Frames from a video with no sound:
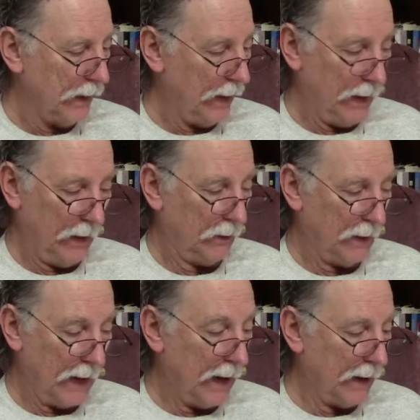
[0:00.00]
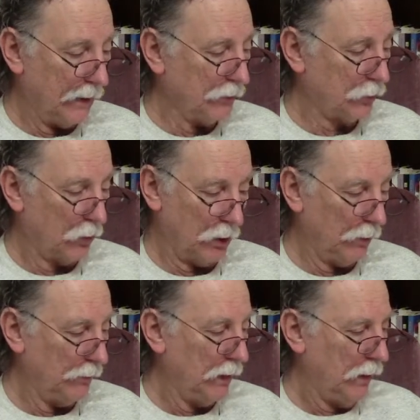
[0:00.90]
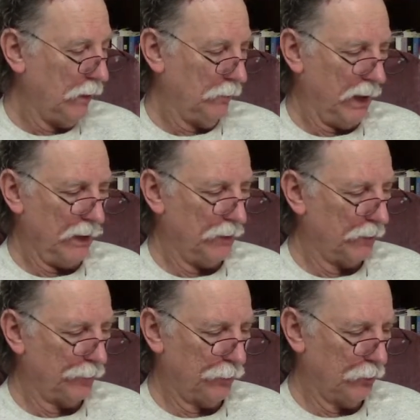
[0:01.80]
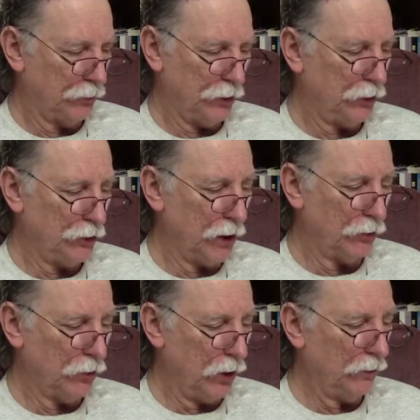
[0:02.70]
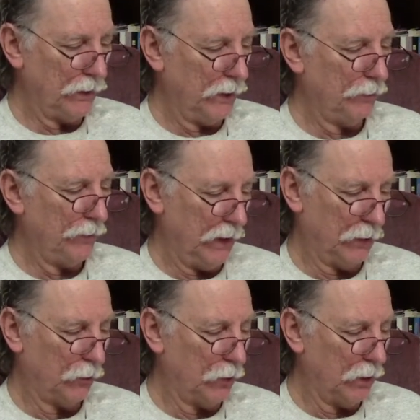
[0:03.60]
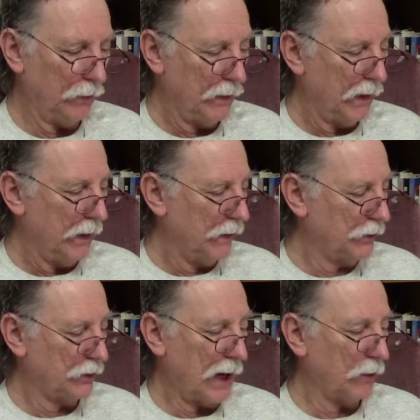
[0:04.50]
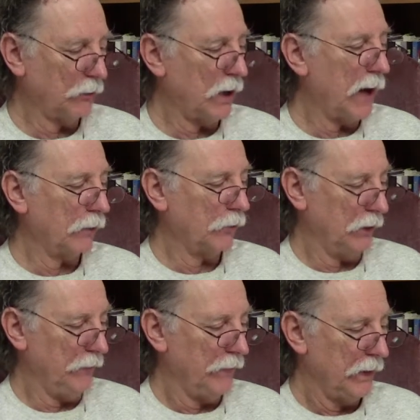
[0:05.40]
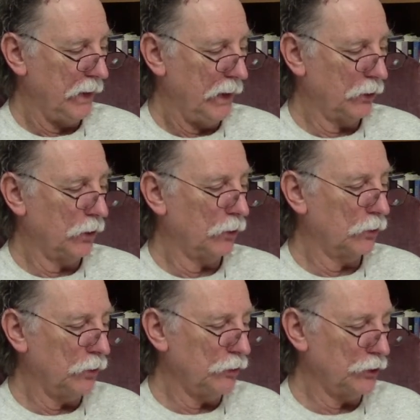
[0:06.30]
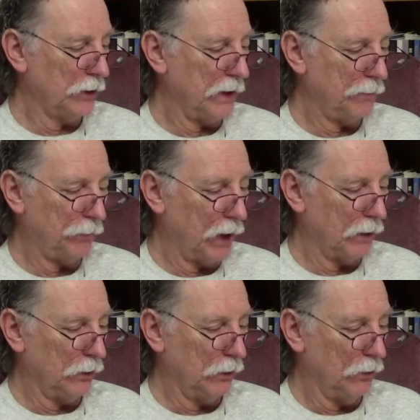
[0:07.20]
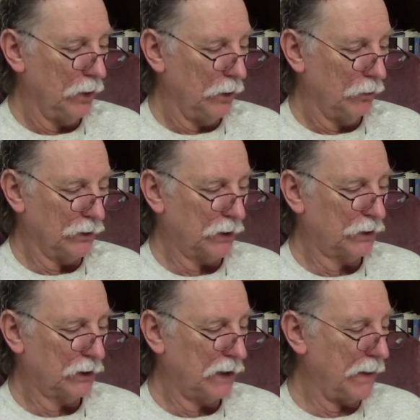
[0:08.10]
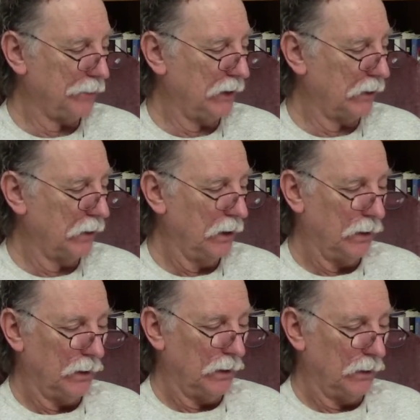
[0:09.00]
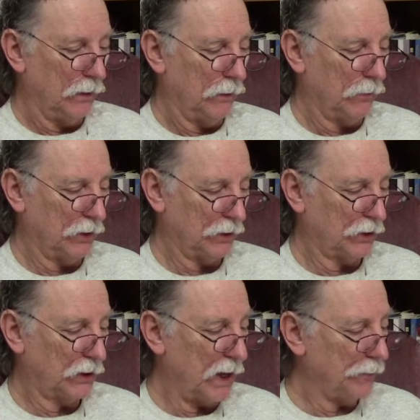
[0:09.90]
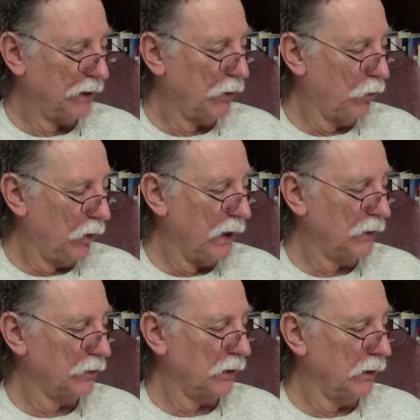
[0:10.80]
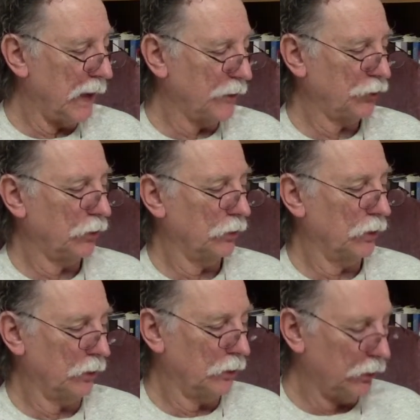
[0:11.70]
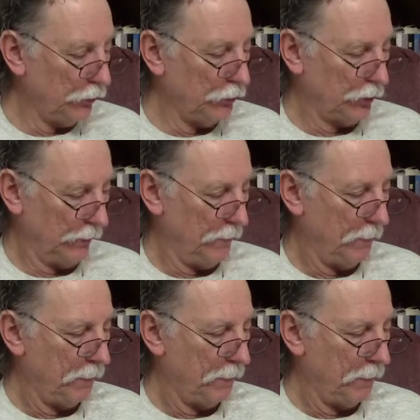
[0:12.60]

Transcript: And as, quote, "By their fruits ye shall know them," end quote, is sound doctrine, In conclusion, that Barlow was a skeptic was a logical conclusion,